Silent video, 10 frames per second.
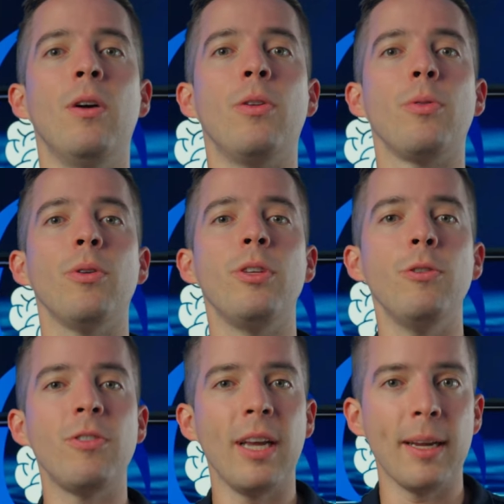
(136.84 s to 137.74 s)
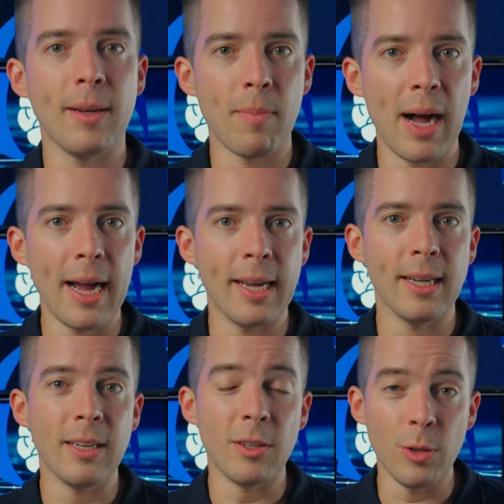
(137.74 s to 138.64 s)
through using my
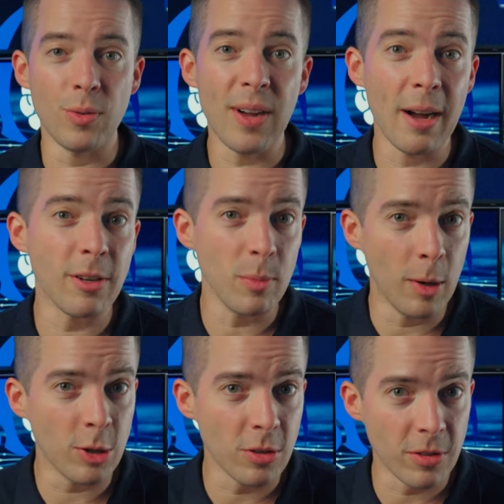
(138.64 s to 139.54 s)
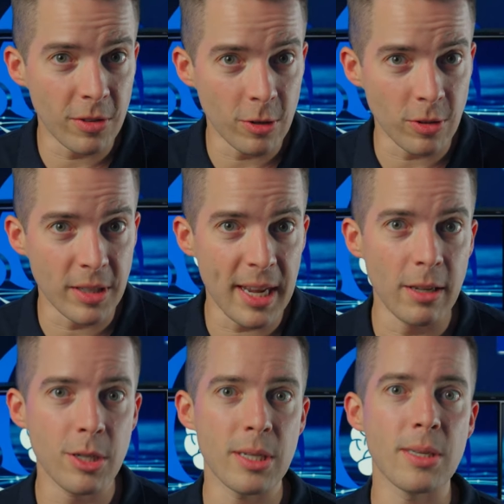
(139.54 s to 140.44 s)
newfound emotional and social
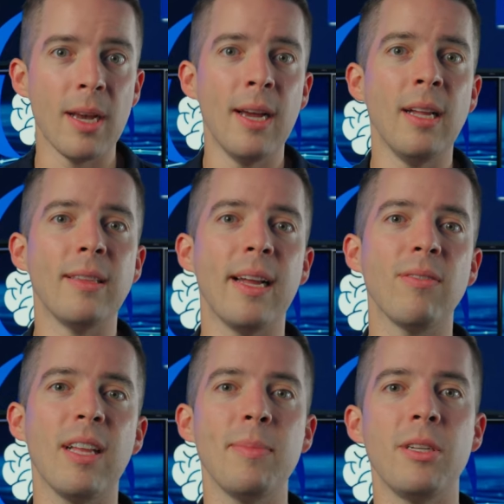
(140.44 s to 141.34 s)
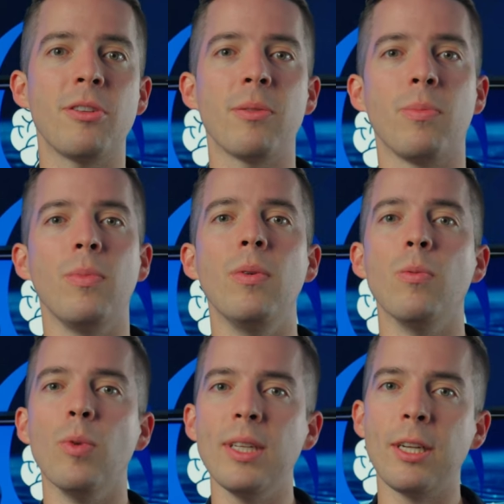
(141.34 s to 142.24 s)
intelligence that have led me to some
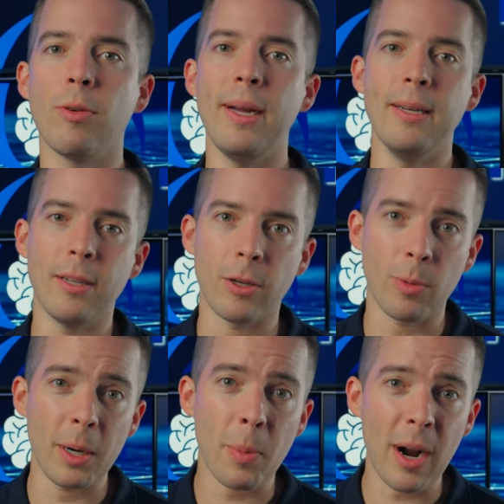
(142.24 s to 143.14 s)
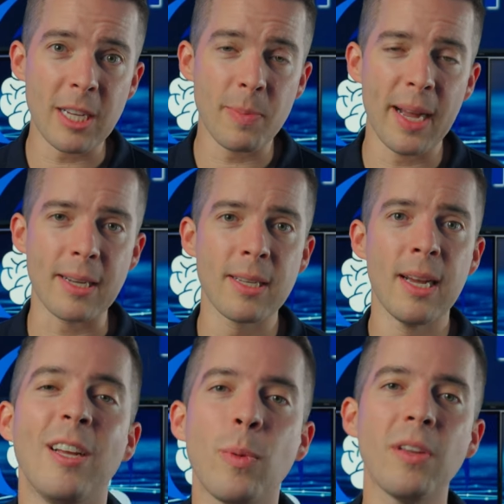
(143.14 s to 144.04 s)
really great career prospects,
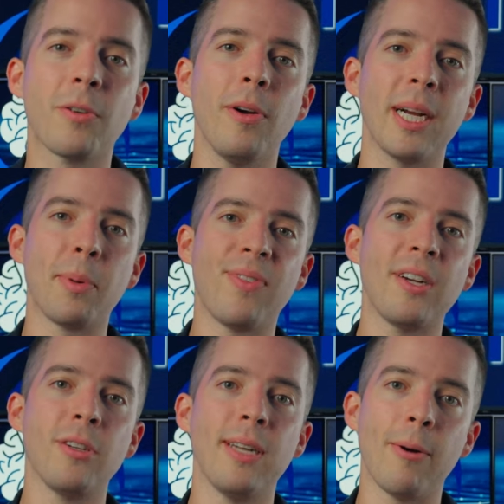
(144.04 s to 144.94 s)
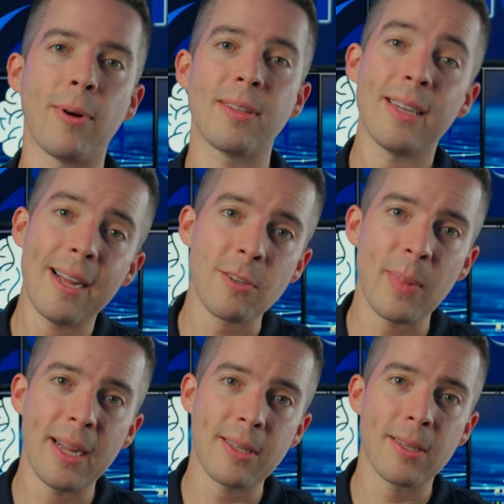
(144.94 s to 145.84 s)
as well as growing a professional network that now
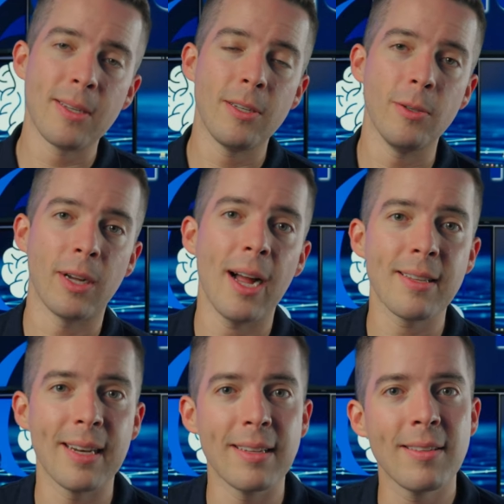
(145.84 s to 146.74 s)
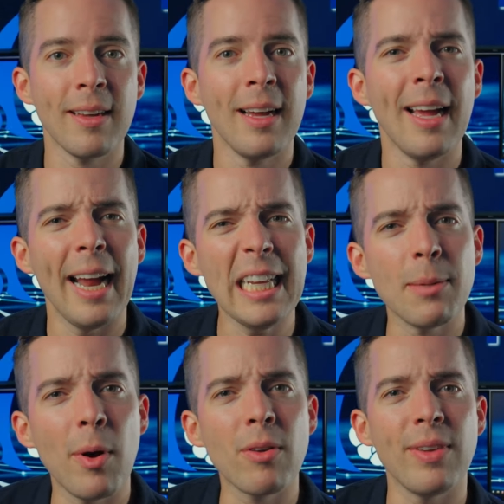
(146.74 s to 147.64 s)
spans 2 continents, and the
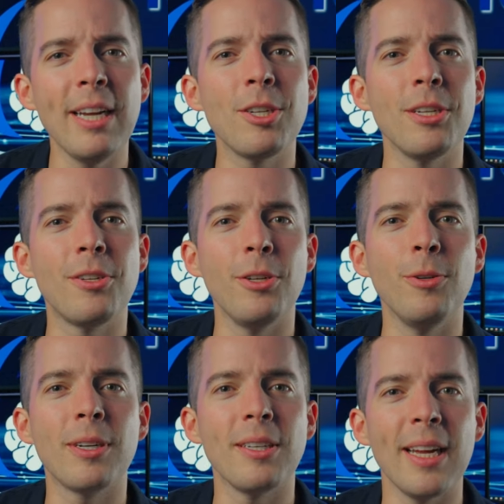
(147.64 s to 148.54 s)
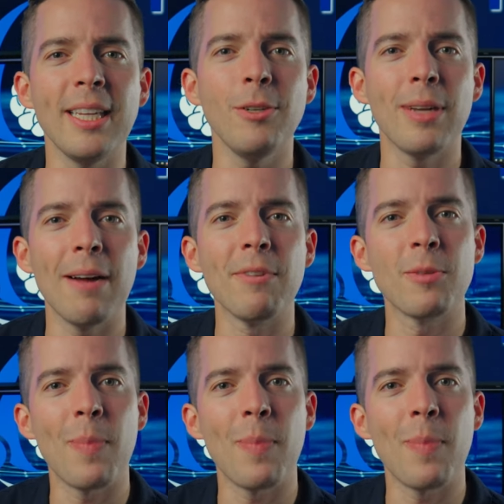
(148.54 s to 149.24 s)
motivation to continue down this